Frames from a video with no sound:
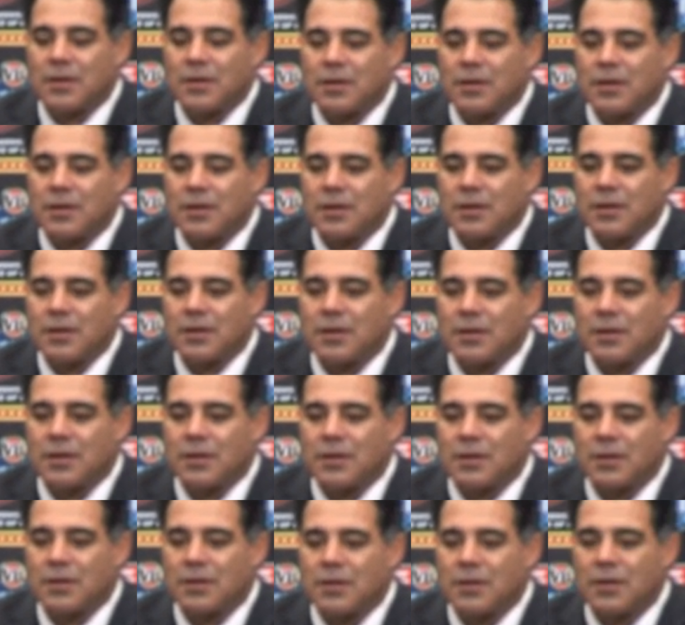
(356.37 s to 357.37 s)

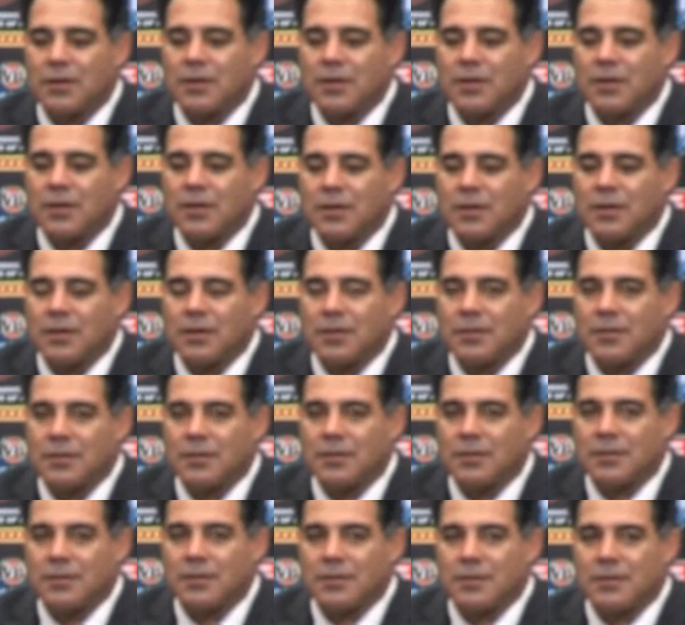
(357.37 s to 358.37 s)

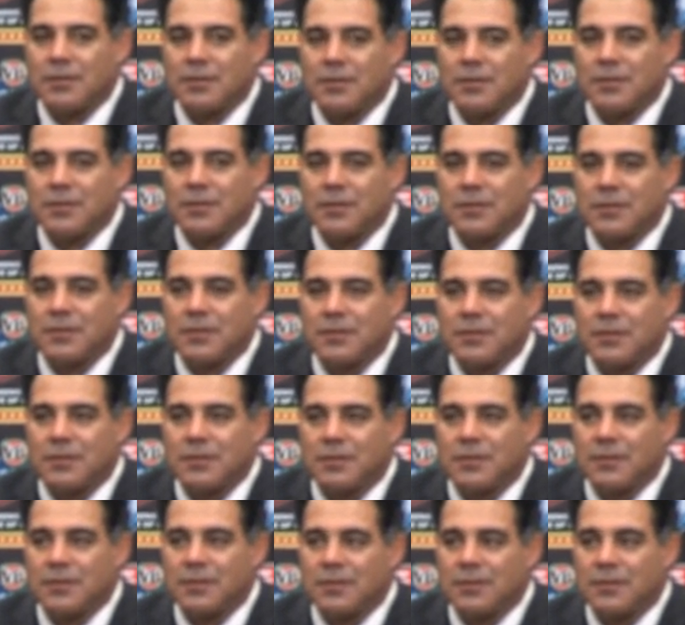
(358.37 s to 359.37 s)

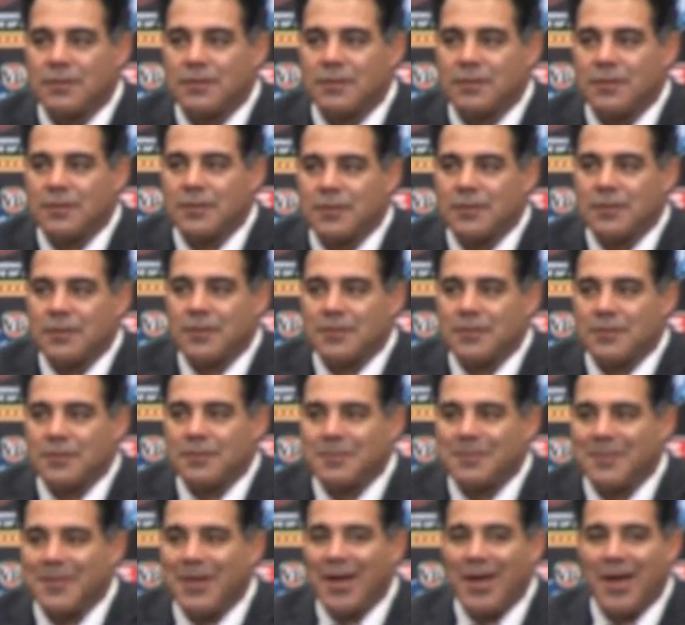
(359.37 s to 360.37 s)

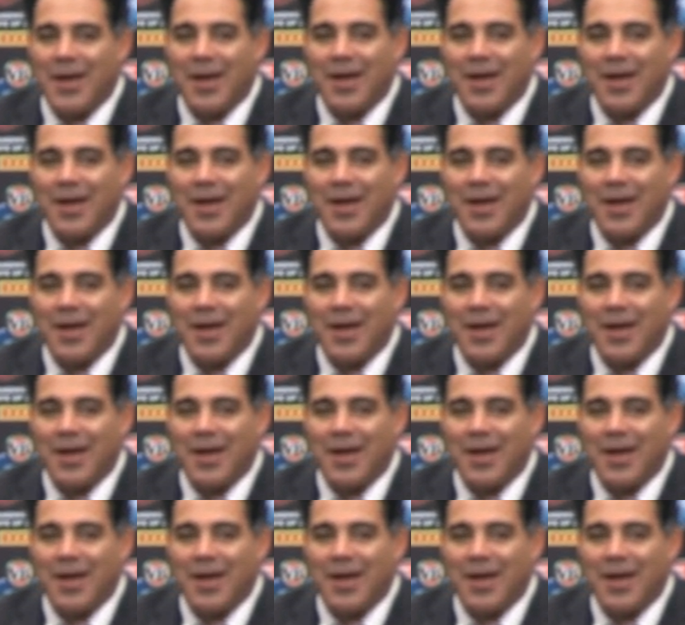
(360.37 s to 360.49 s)
This person isn't speaking.